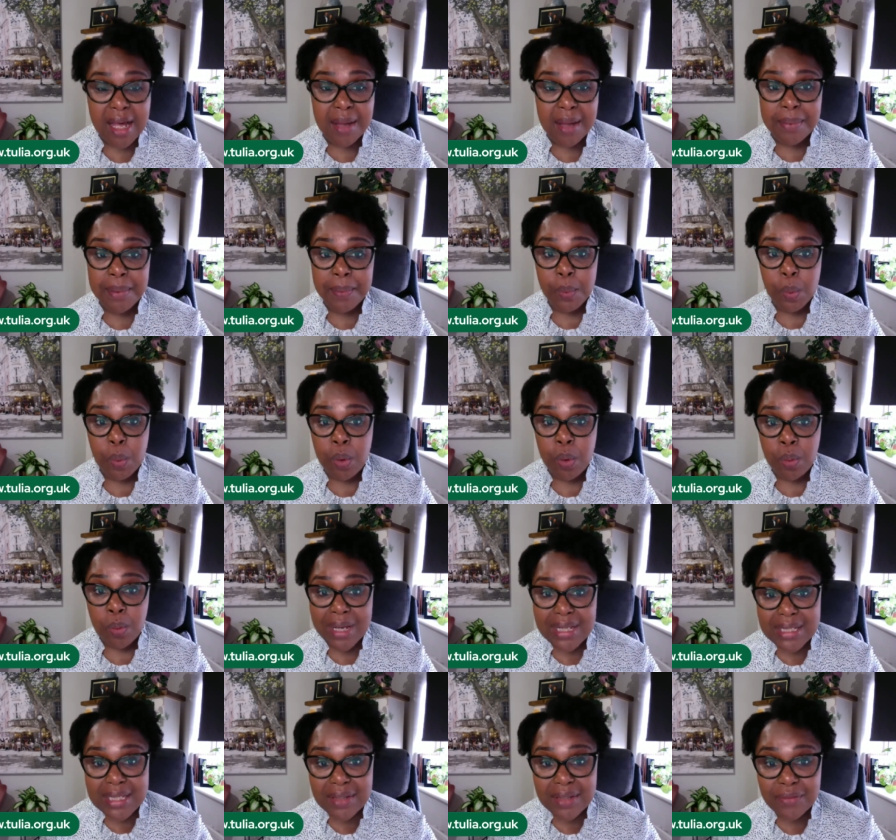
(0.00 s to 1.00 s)
people who are
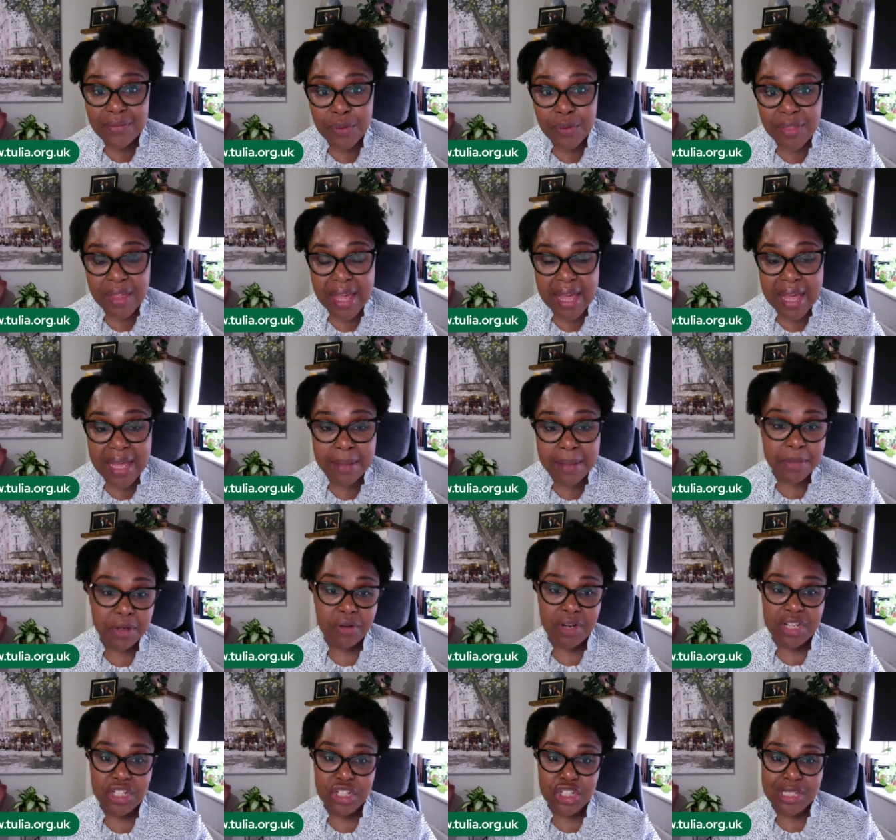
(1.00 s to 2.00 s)
waiting for their
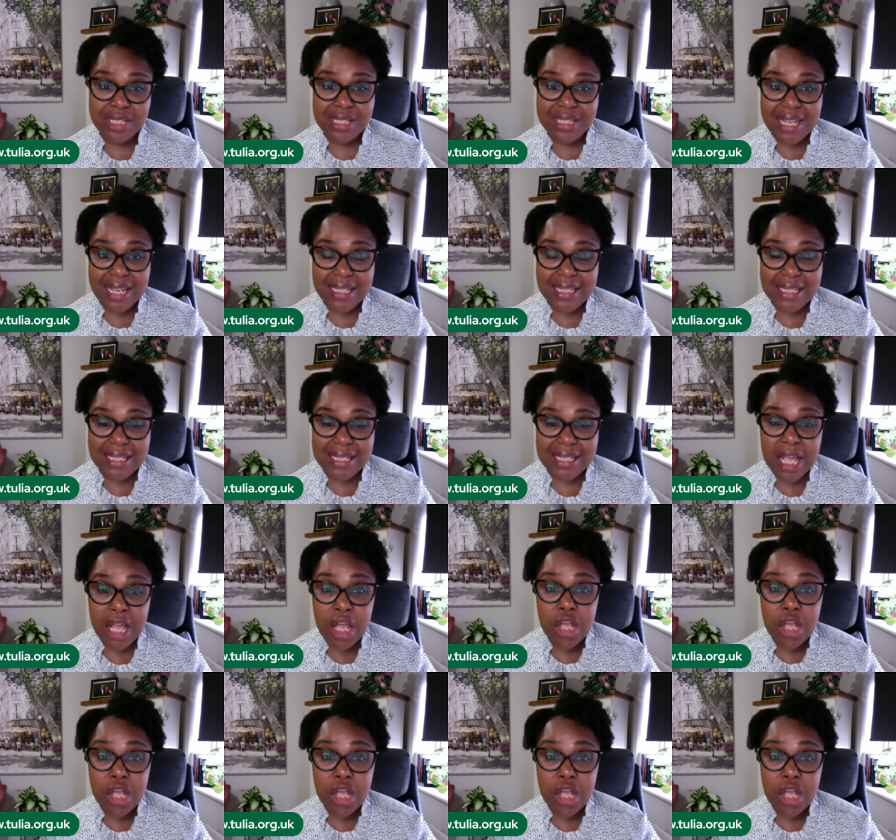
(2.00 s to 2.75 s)
immigration status.